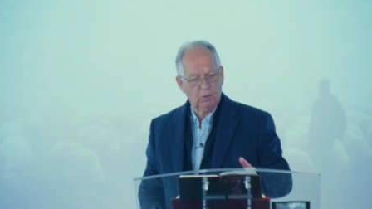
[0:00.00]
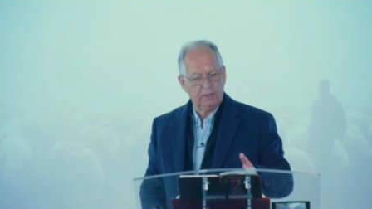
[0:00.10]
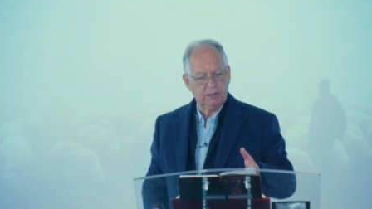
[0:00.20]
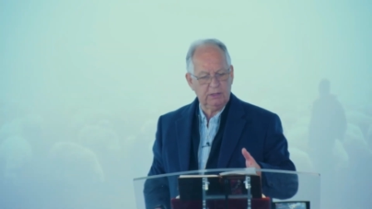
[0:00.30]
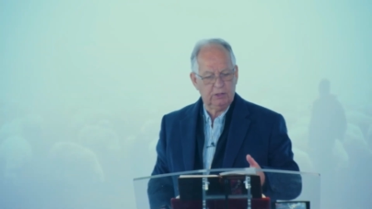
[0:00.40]

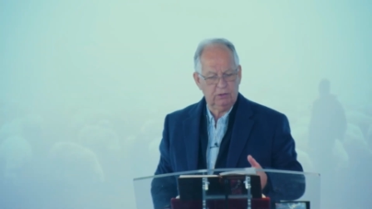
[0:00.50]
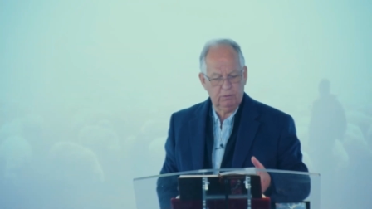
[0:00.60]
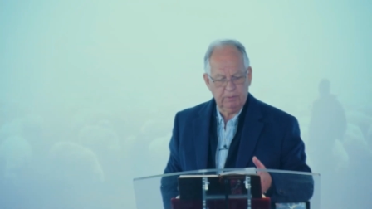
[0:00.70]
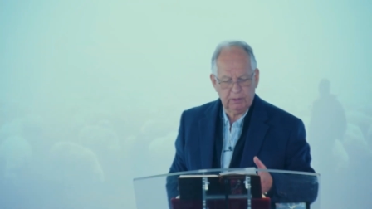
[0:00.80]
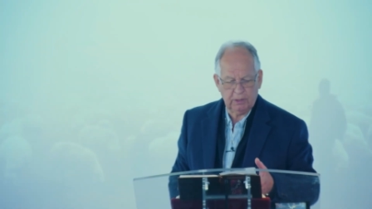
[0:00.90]
22
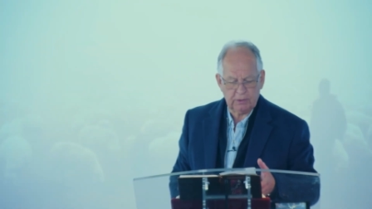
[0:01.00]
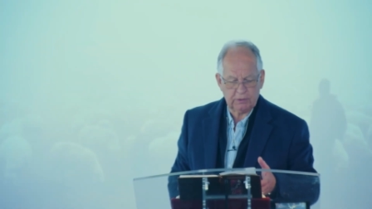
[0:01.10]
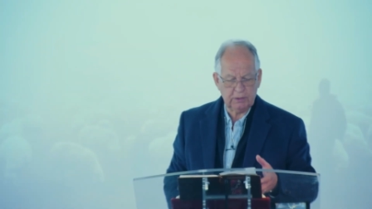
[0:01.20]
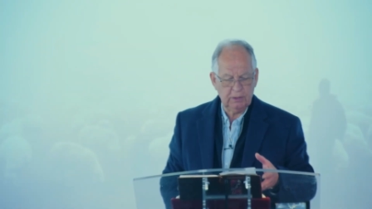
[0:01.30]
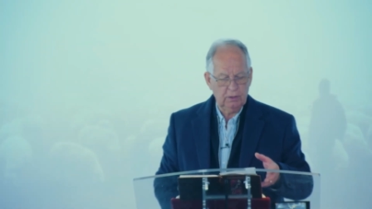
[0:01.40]

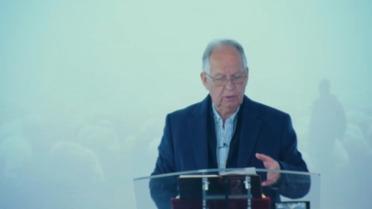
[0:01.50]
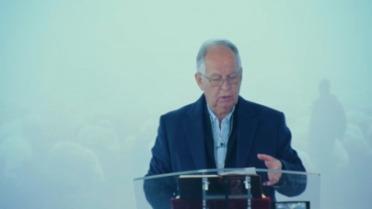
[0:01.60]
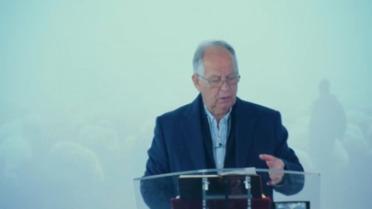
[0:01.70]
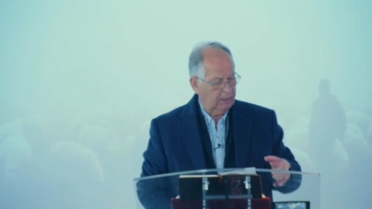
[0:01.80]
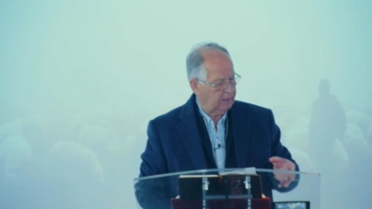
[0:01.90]
because
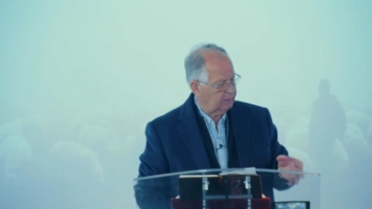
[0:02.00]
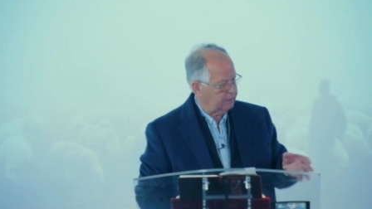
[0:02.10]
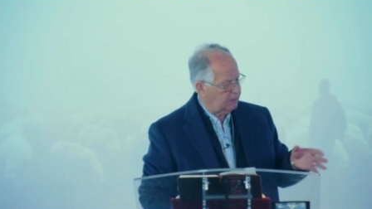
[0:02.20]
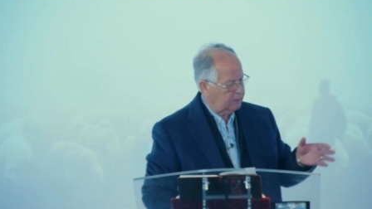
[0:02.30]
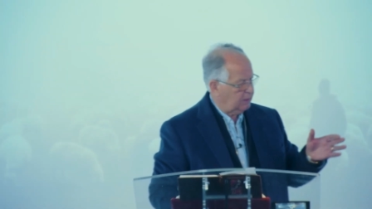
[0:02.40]

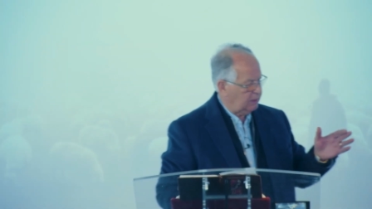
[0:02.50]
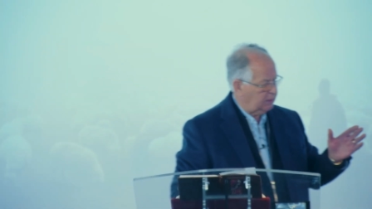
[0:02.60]
the, the,